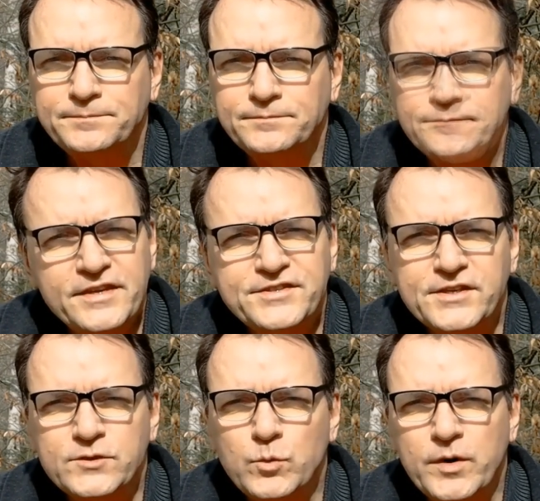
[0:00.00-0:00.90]
This
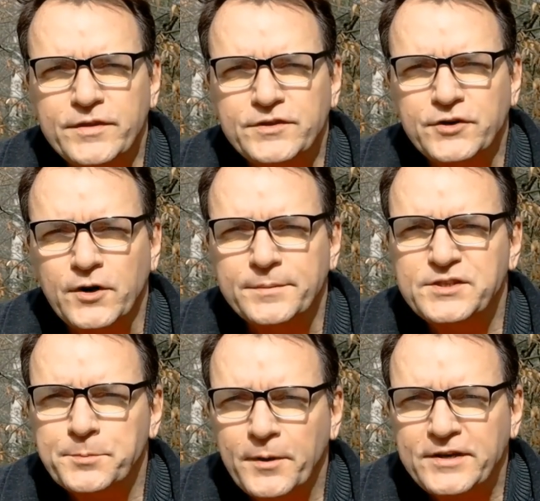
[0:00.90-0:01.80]
is where the term
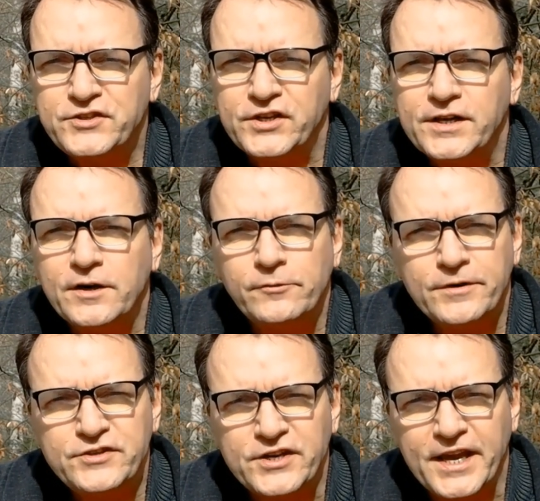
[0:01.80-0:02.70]
spreadsheet
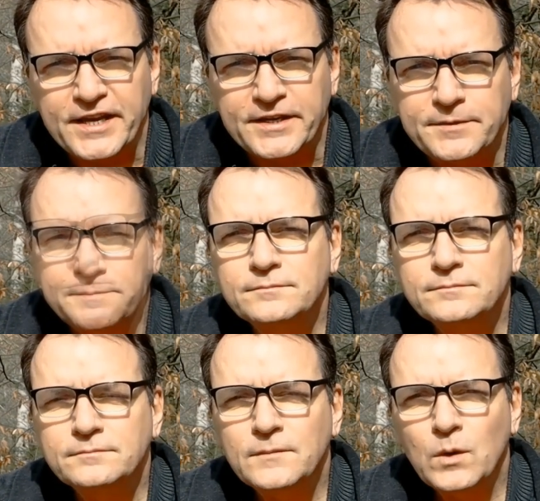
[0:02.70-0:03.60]
originated.
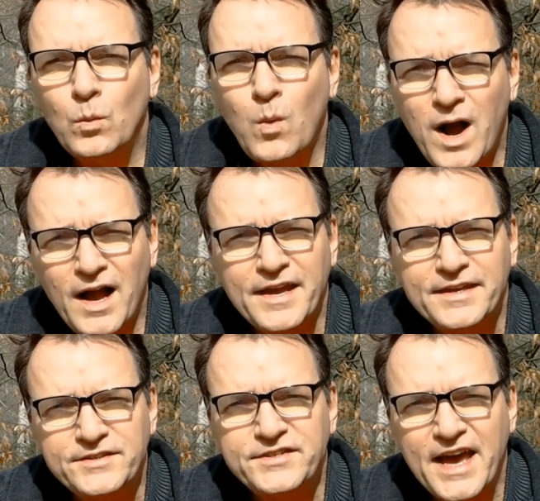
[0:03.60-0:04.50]
Why
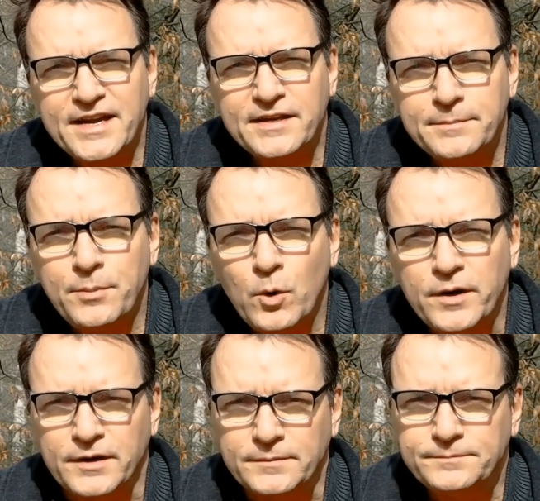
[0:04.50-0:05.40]
is data
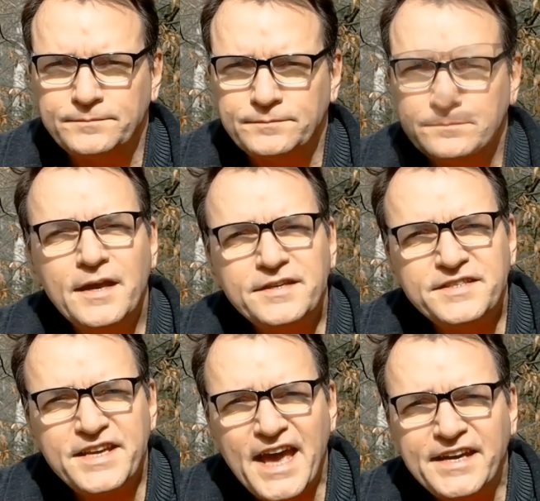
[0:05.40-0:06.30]
important?
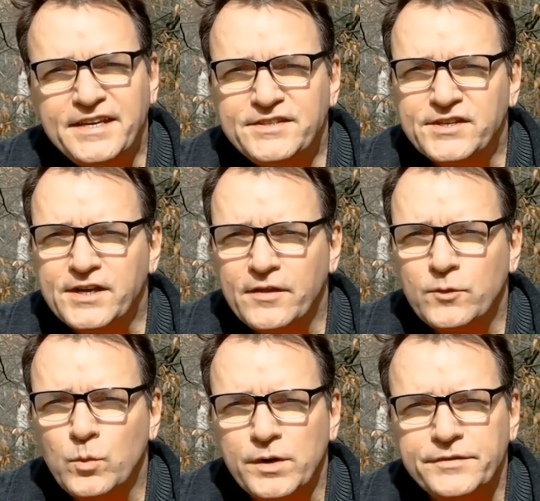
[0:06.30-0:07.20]
Data is
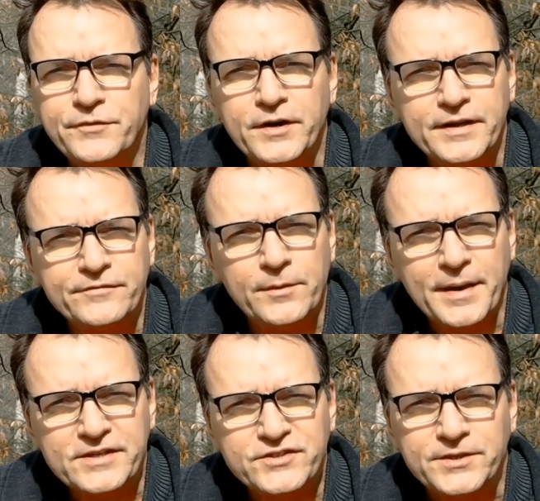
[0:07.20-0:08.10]
another word for
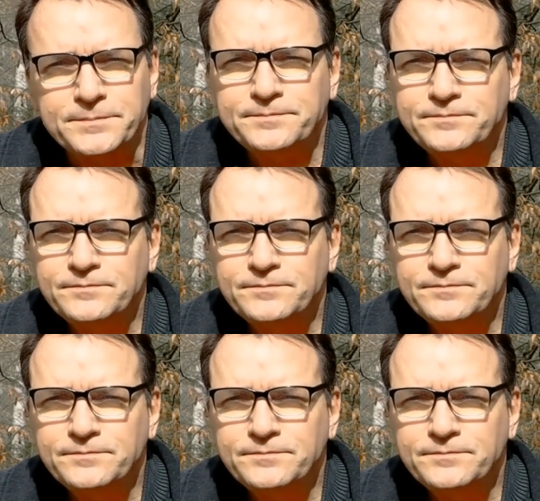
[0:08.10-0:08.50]
information.